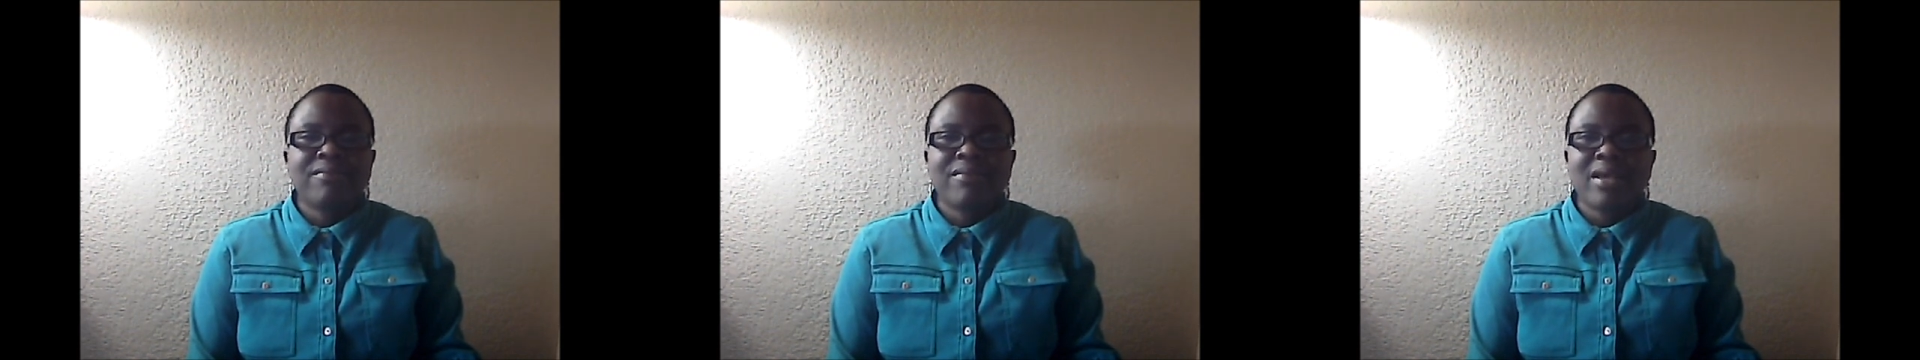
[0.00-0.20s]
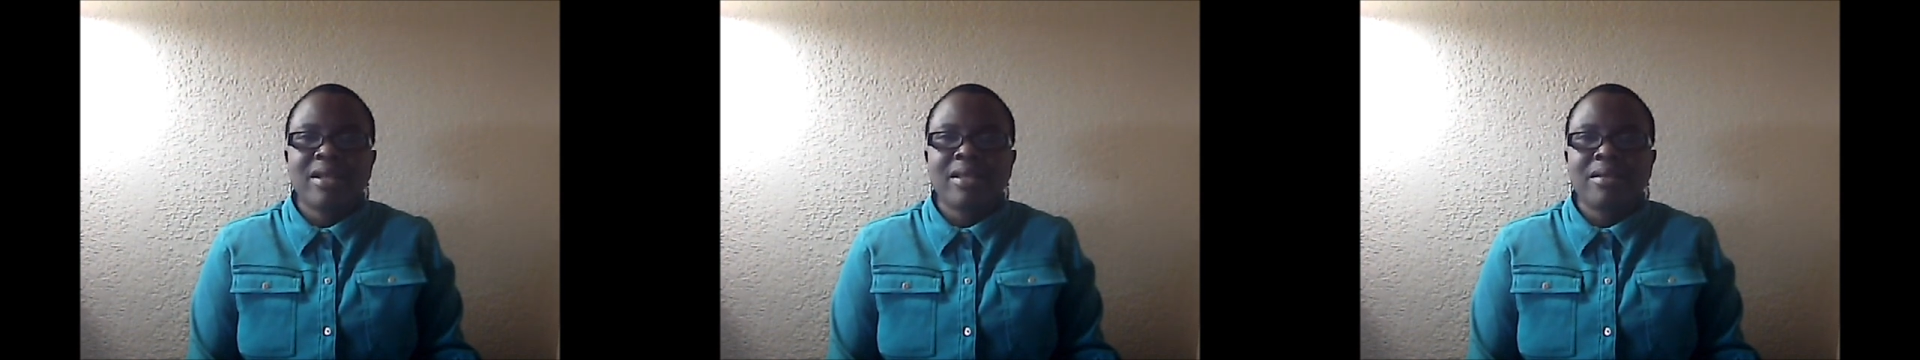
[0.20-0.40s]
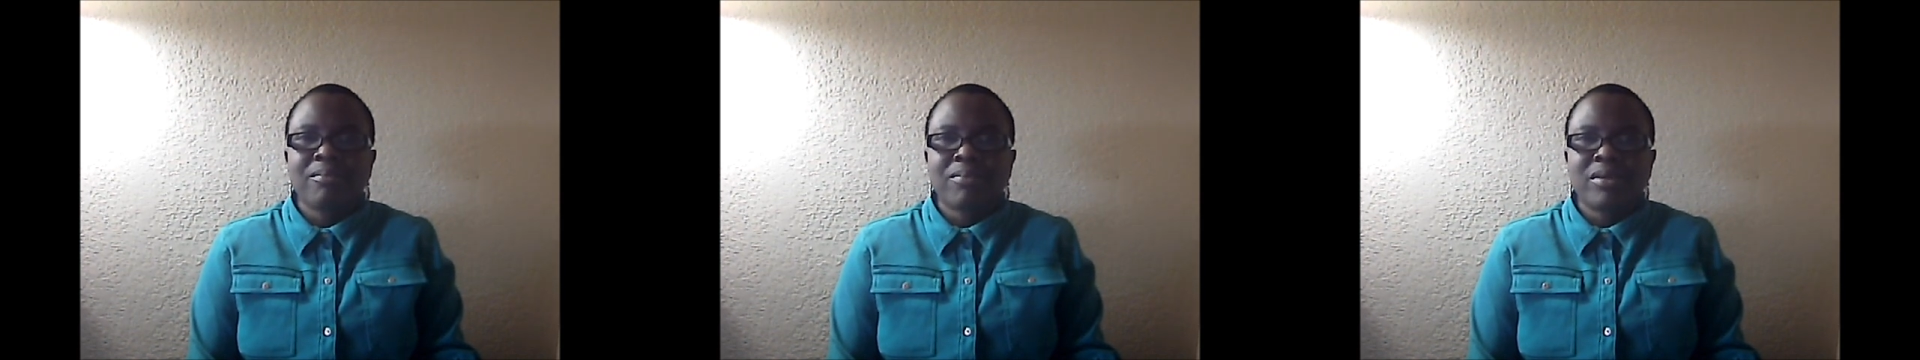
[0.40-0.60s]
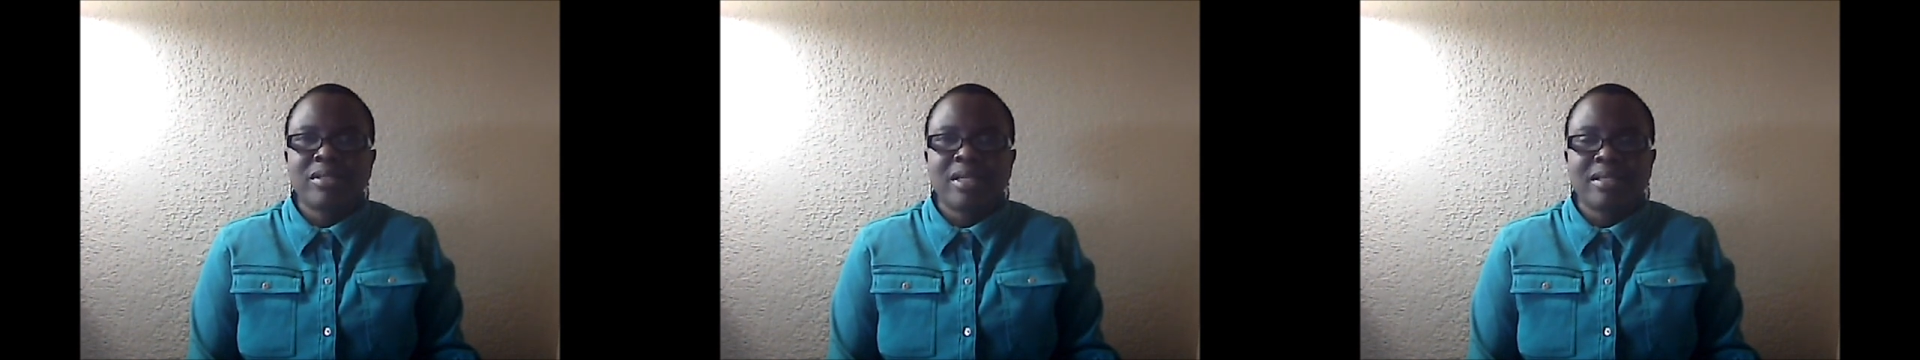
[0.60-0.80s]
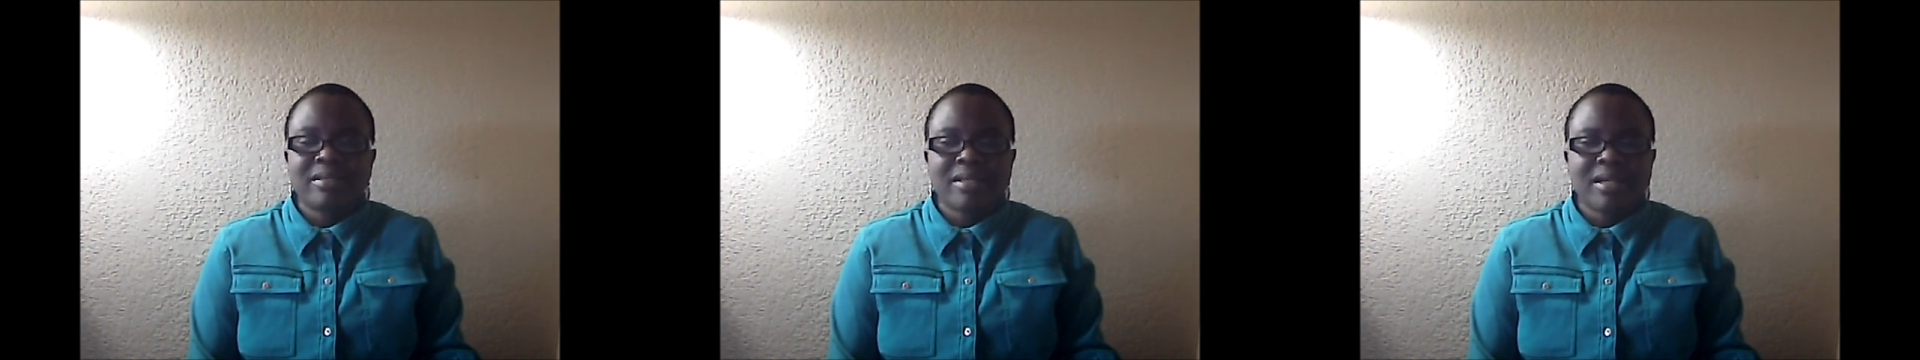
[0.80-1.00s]
very
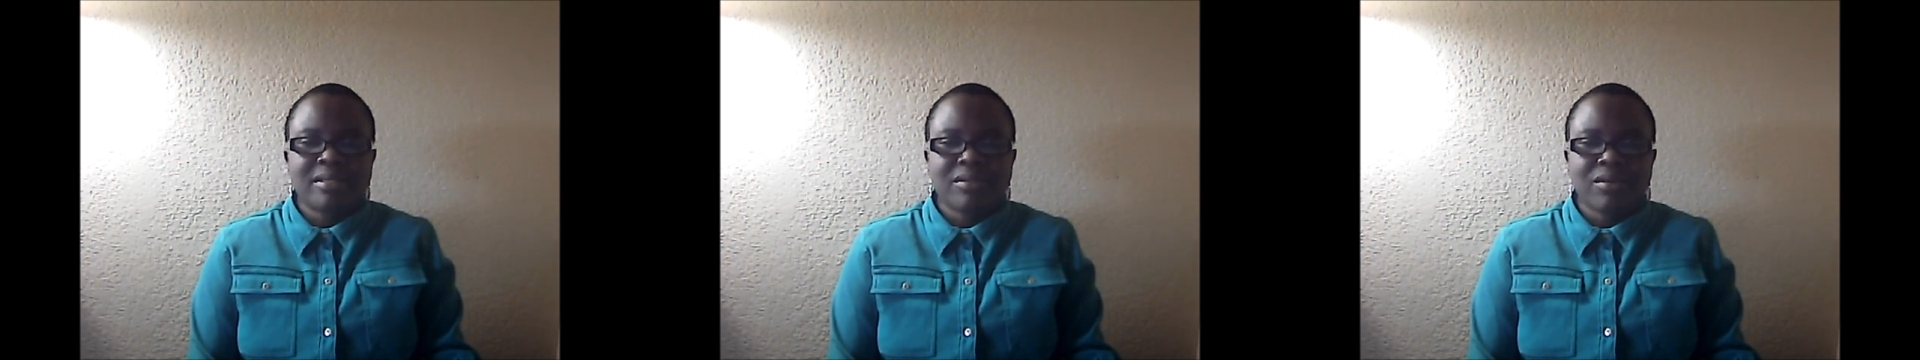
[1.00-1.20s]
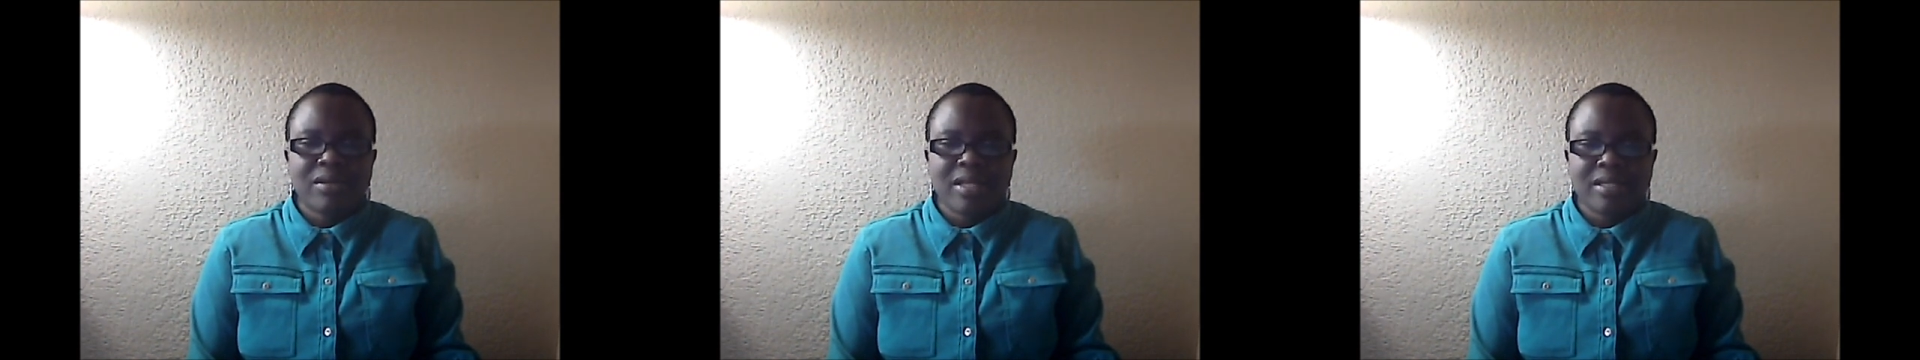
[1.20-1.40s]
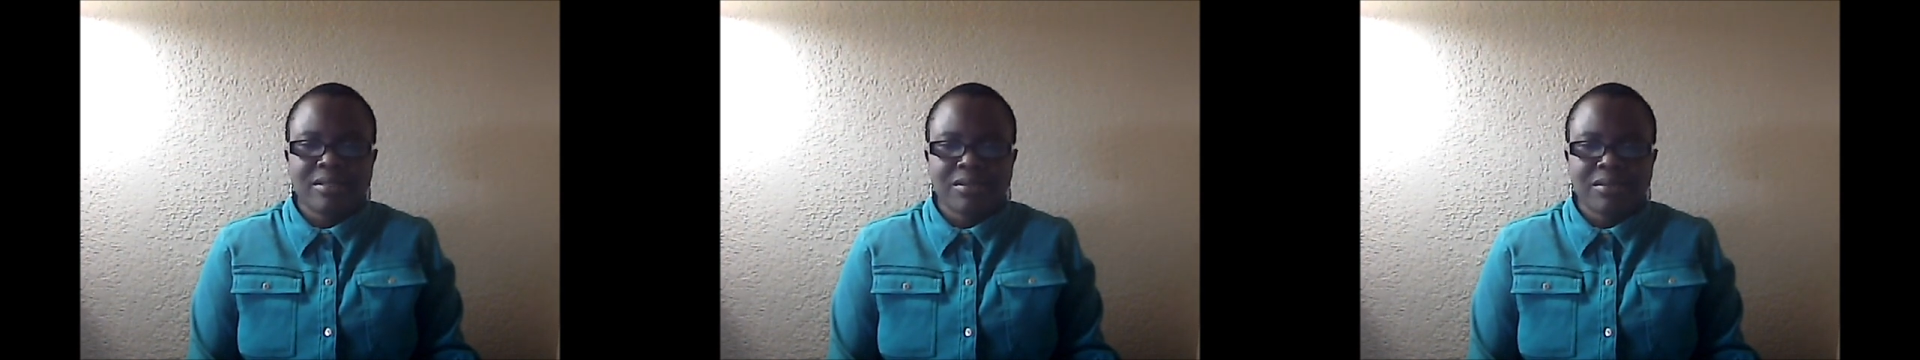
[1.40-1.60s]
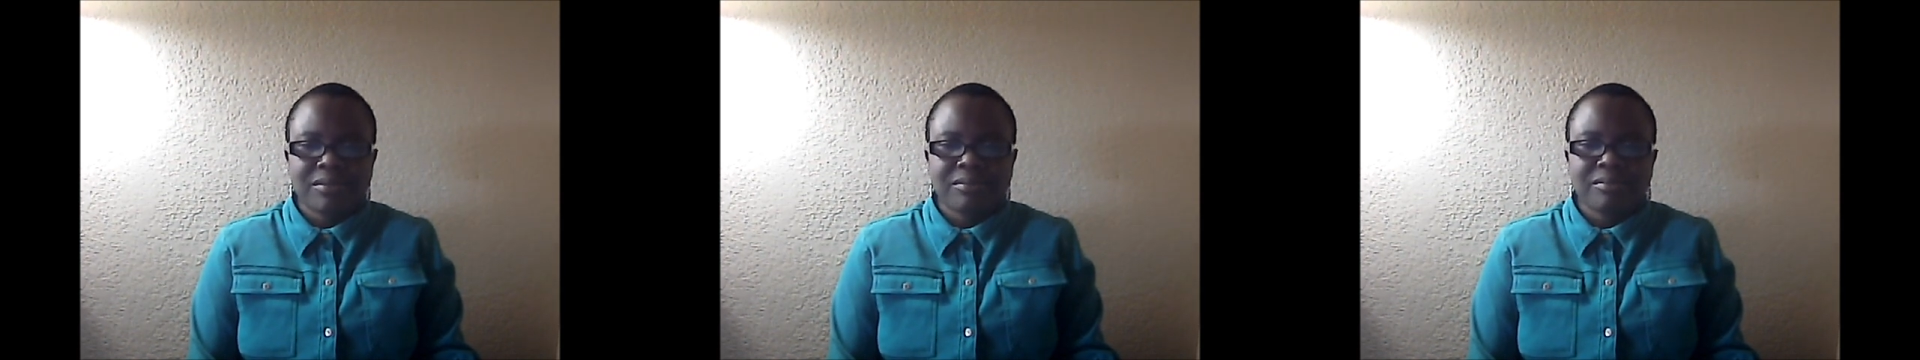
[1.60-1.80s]
important tax collector.